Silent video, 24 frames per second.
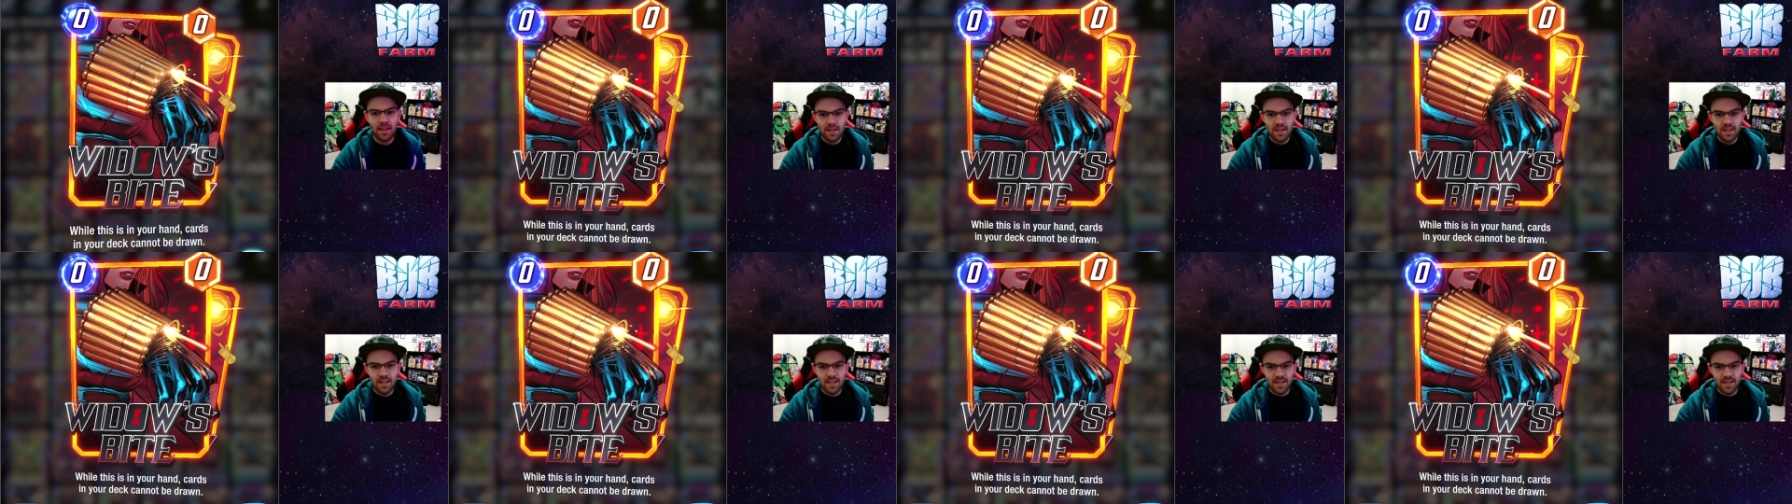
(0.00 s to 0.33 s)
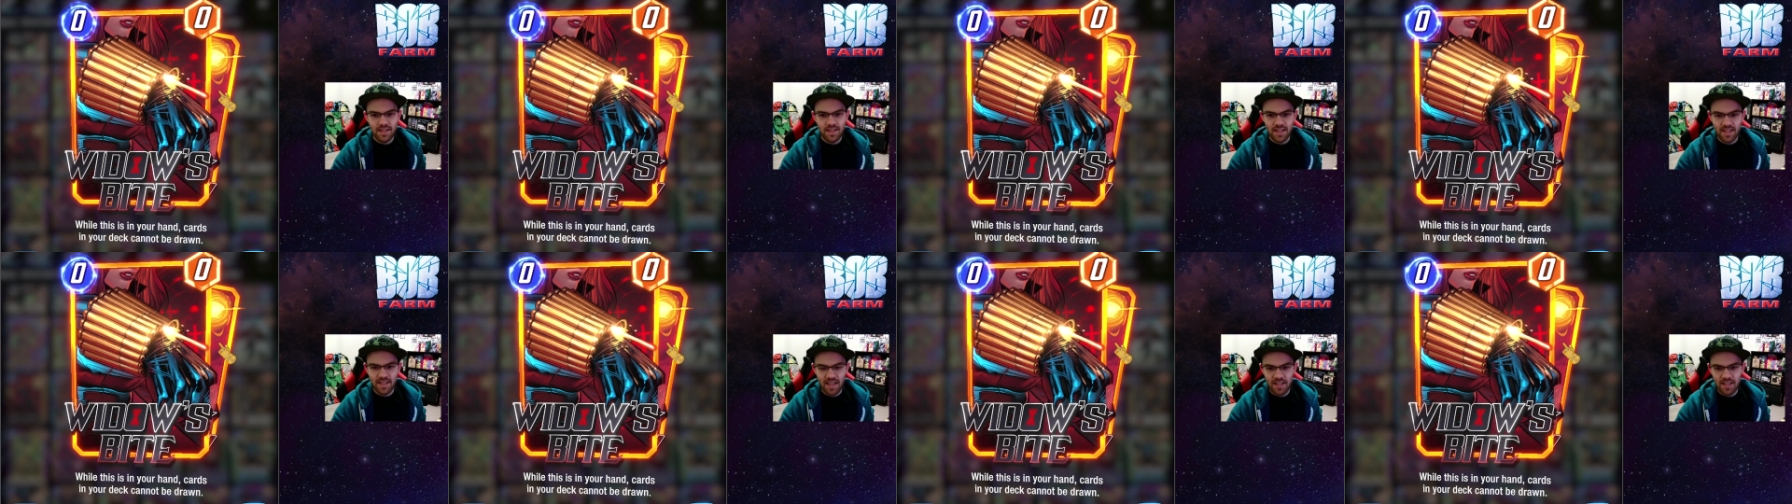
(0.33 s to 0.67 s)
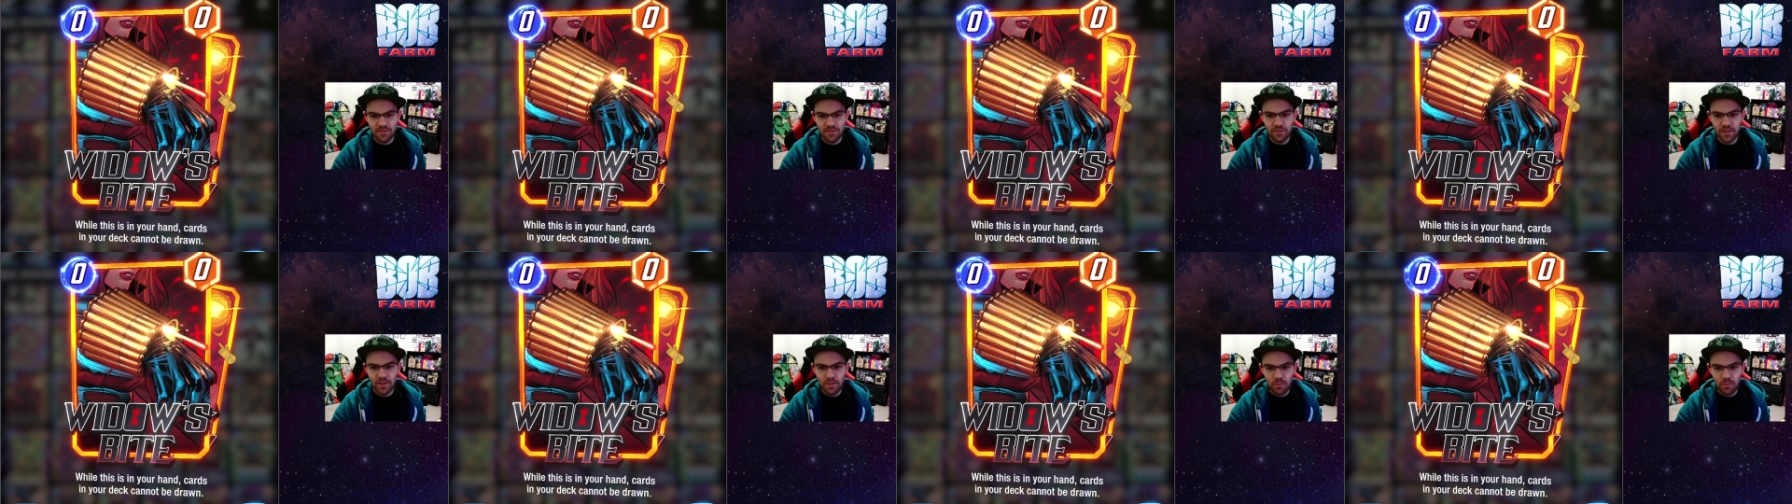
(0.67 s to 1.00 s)

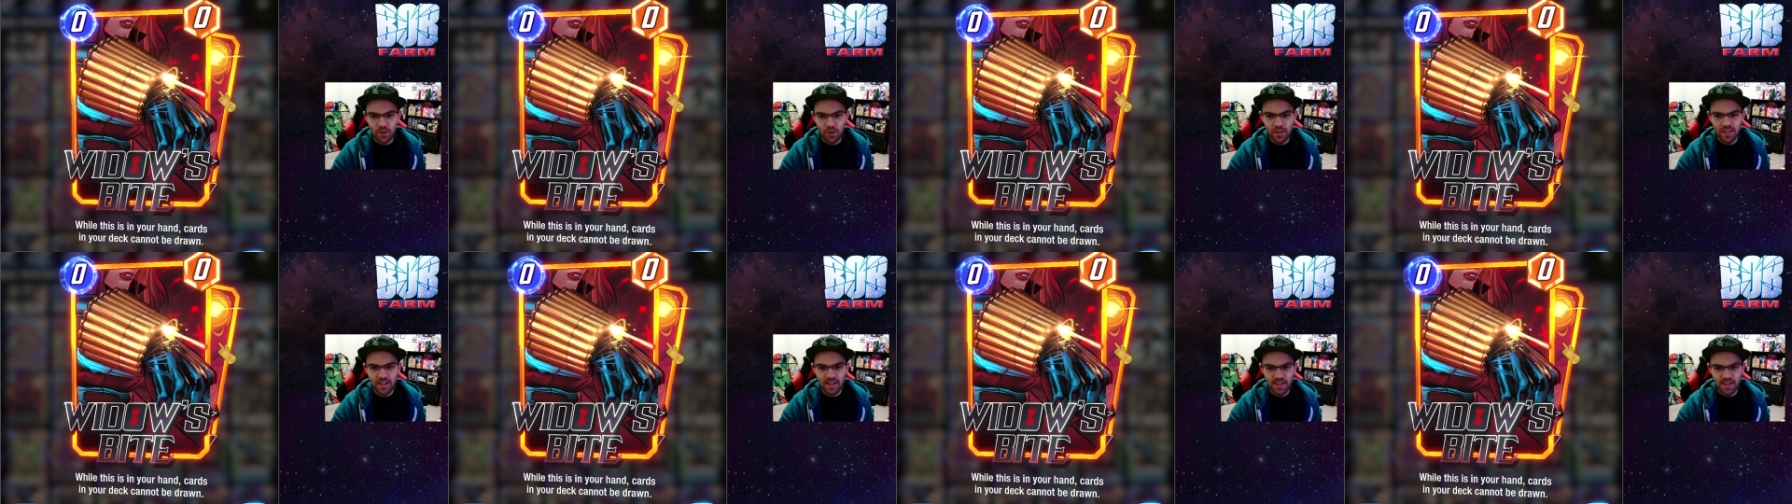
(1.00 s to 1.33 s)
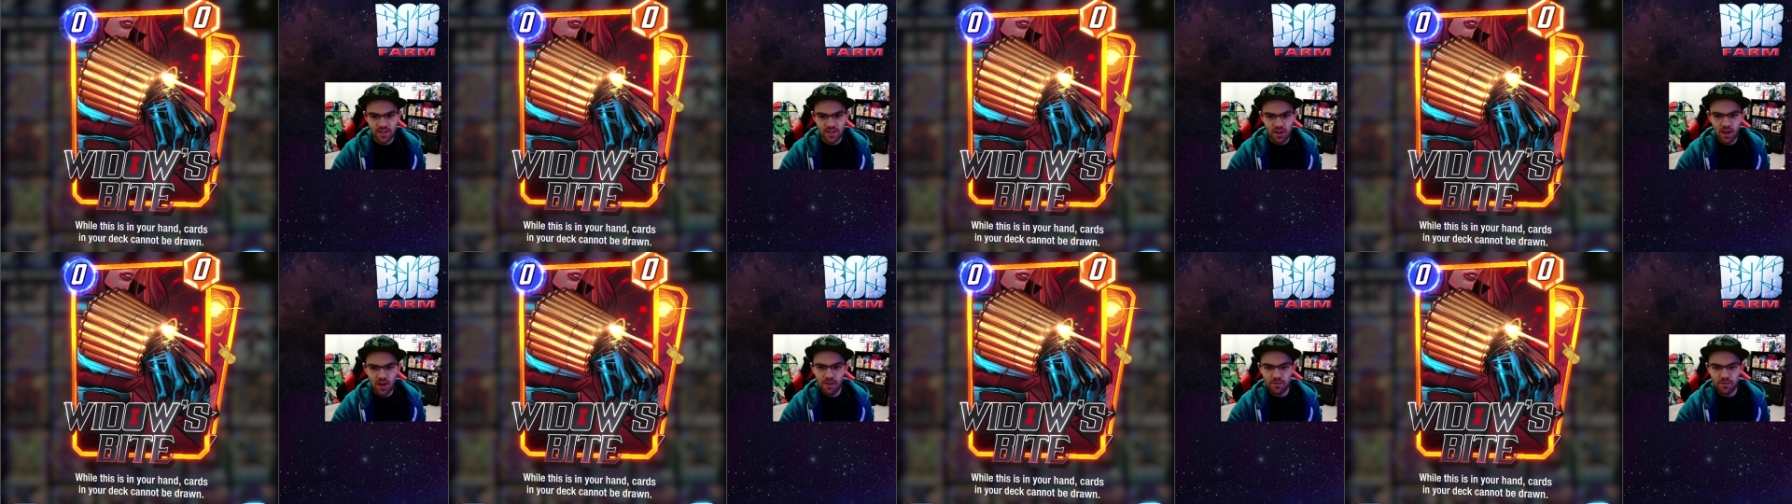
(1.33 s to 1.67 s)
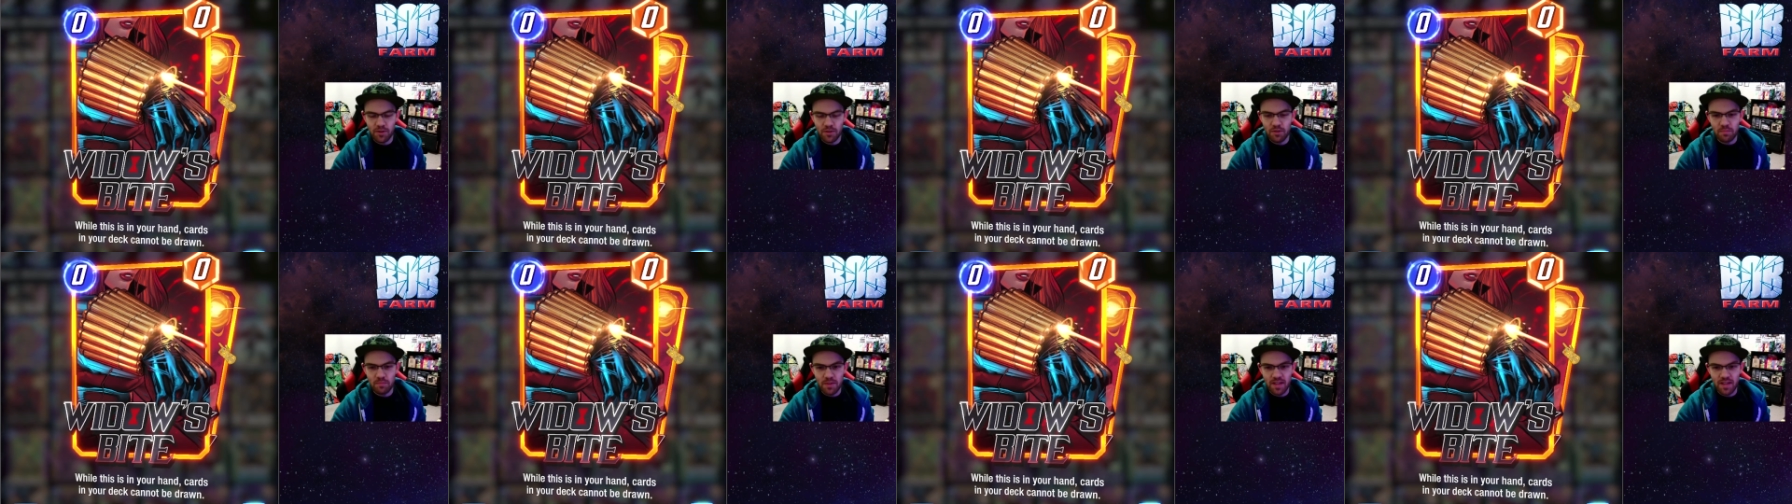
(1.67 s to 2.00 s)
Successfully pulling this off
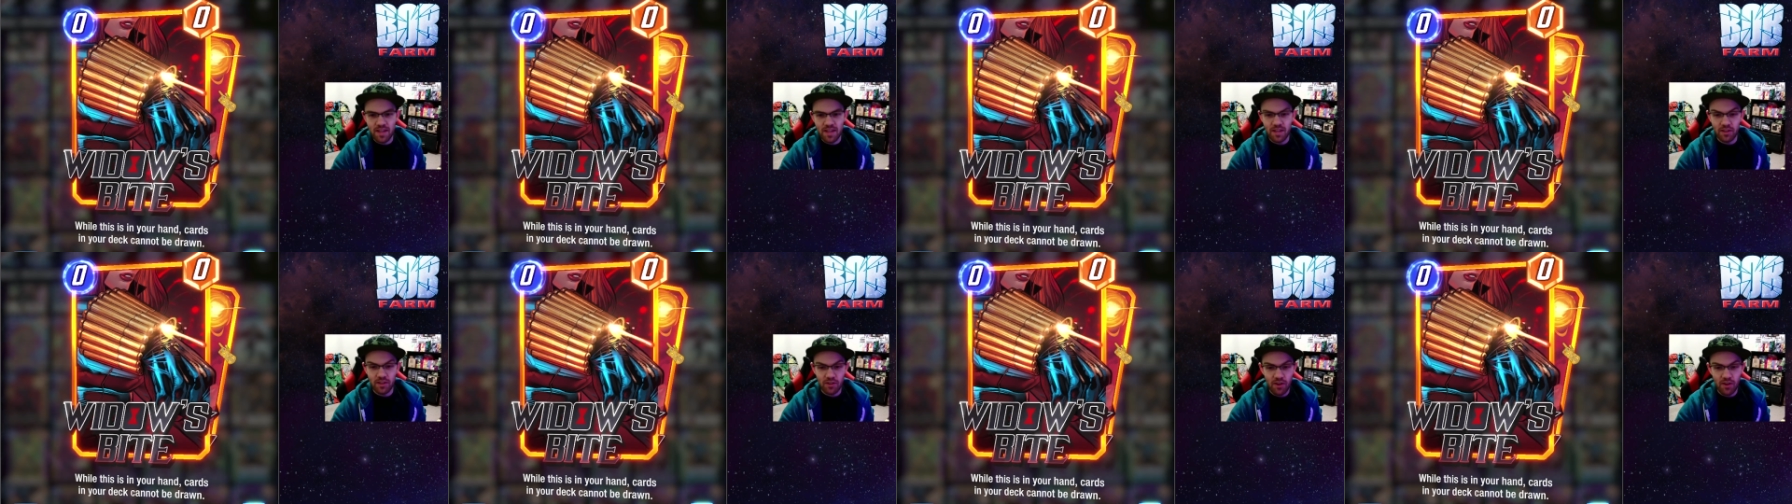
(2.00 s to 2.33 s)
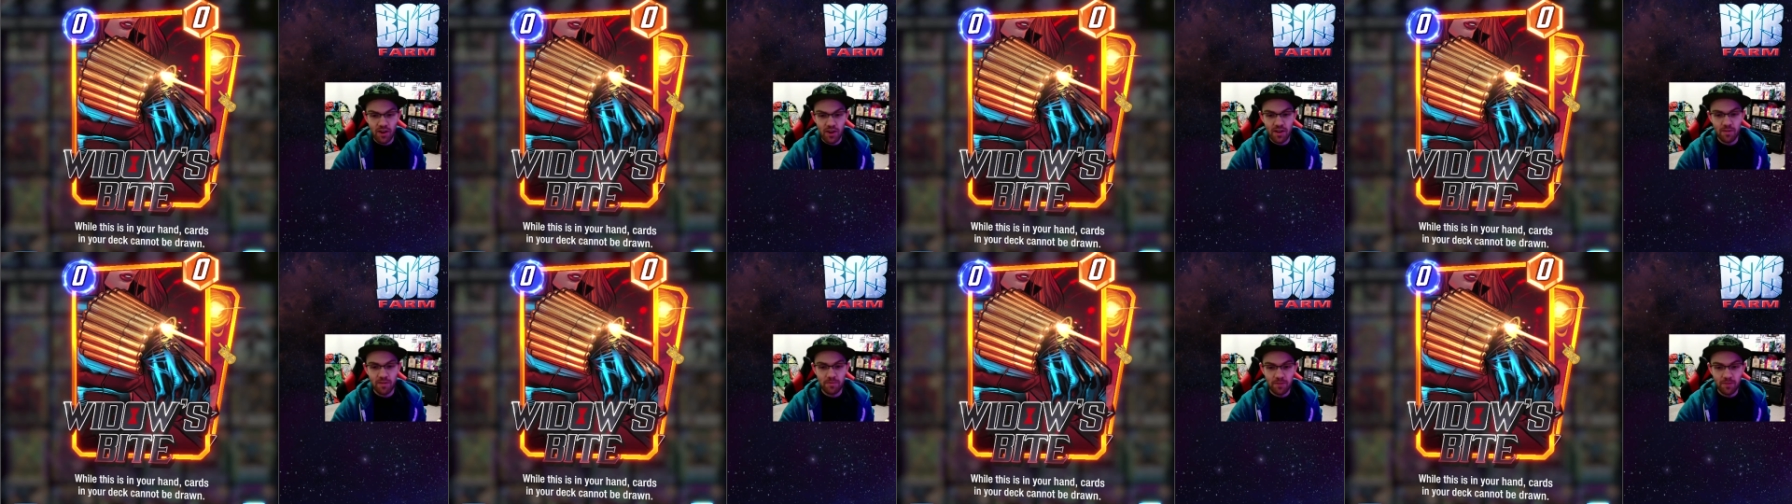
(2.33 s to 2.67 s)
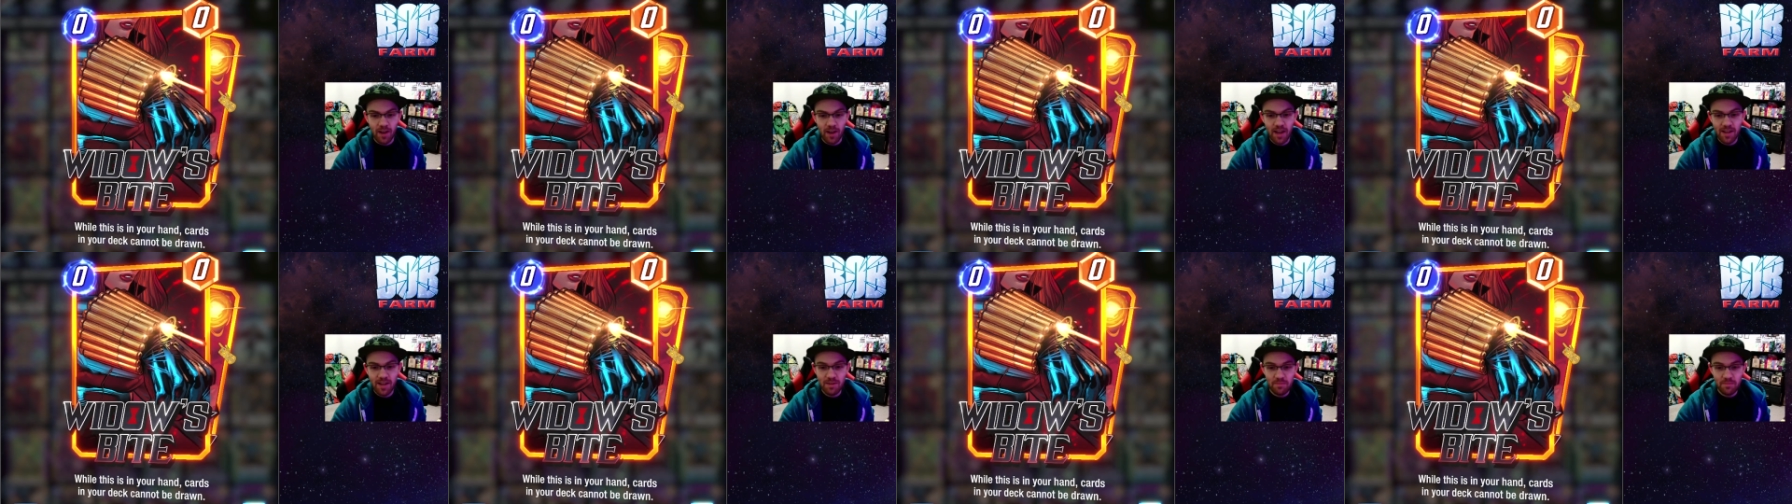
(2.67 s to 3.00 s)
could be a lot of
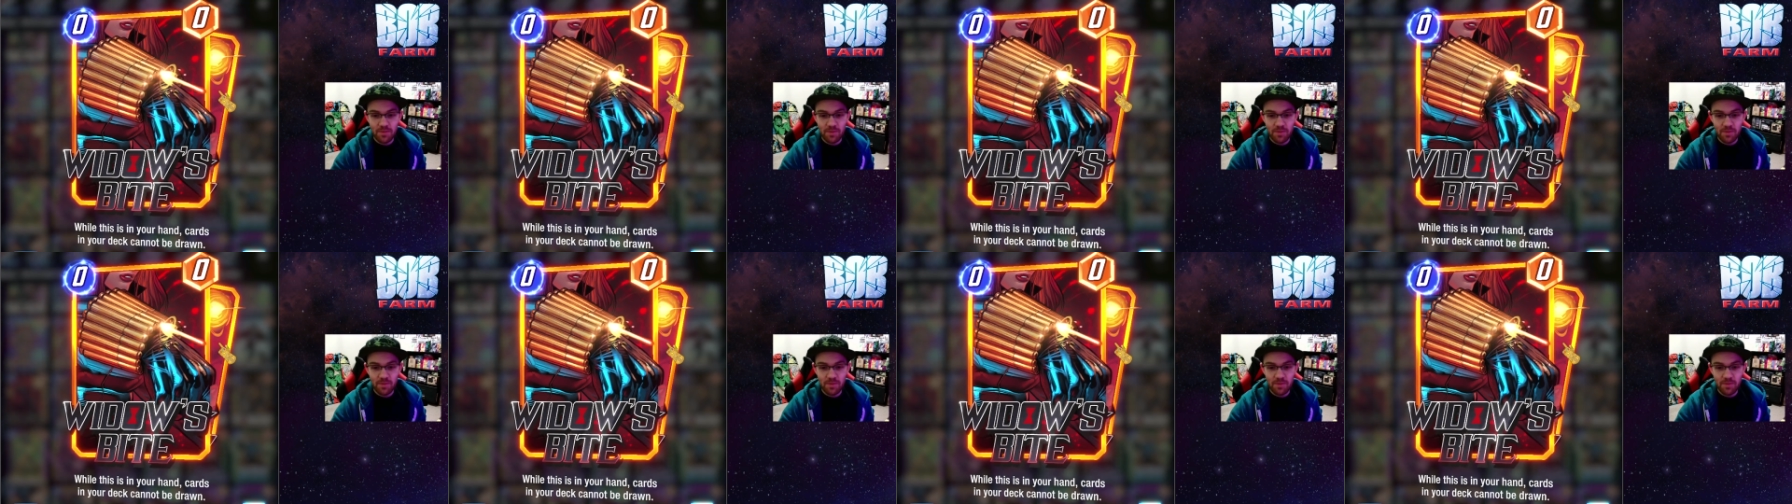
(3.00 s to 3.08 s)
fun,